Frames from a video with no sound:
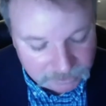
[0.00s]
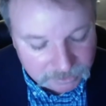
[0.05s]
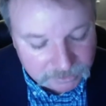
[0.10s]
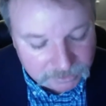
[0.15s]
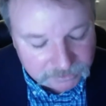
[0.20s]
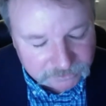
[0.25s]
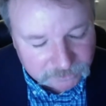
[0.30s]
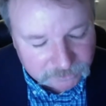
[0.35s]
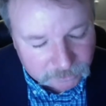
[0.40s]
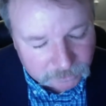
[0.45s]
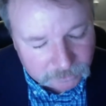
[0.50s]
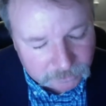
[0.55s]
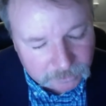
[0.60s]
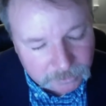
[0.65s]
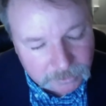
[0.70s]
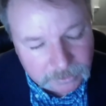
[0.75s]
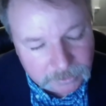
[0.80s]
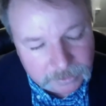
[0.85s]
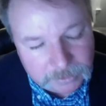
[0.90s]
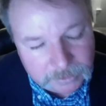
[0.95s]
So
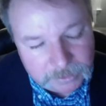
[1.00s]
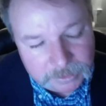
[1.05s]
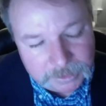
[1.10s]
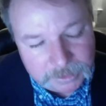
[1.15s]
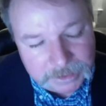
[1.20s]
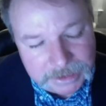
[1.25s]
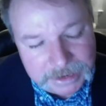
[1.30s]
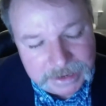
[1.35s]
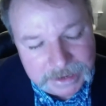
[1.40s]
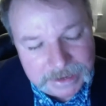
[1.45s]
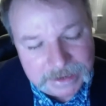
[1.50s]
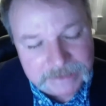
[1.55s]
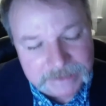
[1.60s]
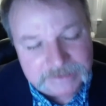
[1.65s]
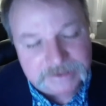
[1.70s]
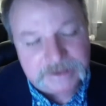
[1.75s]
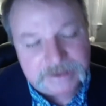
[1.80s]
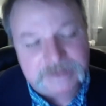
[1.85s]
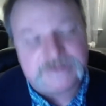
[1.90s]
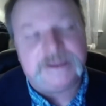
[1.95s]

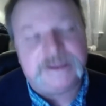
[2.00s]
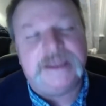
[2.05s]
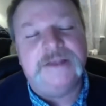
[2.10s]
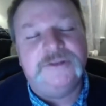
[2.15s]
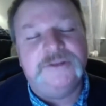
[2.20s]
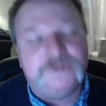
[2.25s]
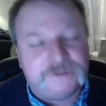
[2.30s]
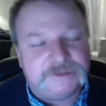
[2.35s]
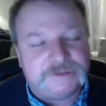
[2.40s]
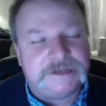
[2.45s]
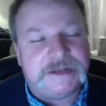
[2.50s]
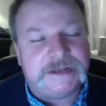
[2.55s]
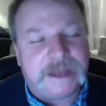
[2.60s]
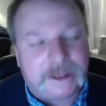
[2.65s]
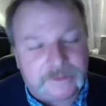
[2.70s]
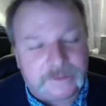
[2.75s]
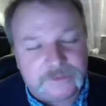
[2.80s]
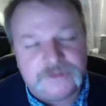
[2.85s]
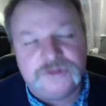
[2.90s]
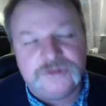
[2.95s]
it's interesting how
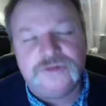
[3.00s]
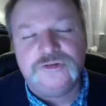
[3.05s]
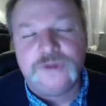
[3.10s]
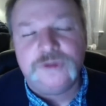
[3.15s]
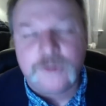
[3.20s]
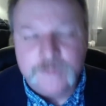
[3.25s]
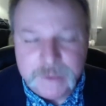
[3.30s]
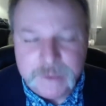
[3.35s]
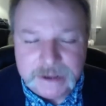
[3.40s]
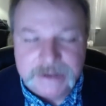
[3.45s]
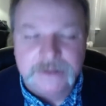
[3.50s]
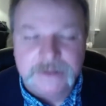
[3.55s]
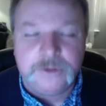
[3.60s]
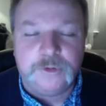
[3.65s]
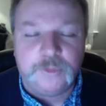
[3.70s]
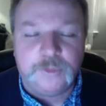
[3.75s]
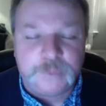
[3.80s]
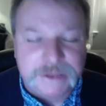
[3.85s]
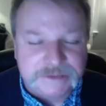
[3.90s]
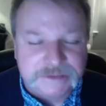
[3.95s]
there's so many little
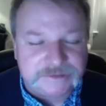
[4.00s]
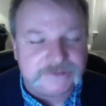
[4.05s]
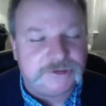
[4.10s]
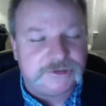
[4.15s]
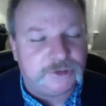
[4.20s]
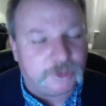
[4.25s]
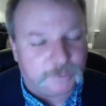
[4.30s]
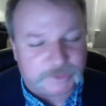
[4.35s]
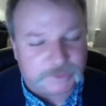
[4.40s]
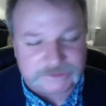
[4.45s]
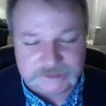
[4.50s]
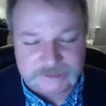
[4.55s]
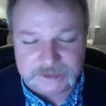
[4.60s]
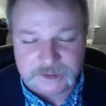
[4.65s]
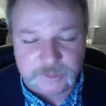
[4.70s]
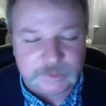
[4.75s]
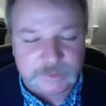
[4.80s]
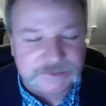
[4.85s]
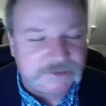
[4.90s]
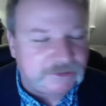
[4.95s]
pieces you can put together.
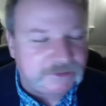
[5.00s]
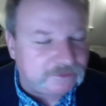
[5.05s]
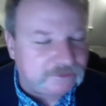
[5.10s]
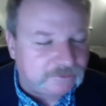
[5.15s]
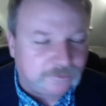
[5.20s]
But just,